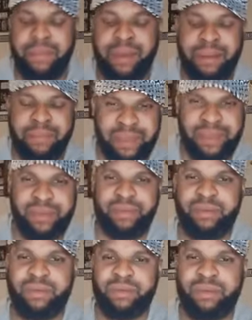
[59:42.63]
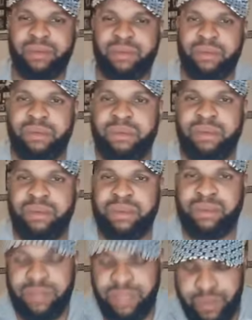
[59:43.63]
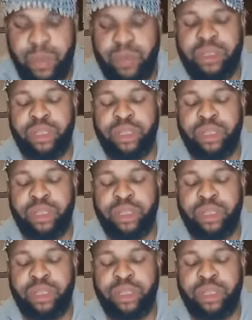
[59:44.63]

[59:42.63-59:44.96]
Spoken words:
mommy. See people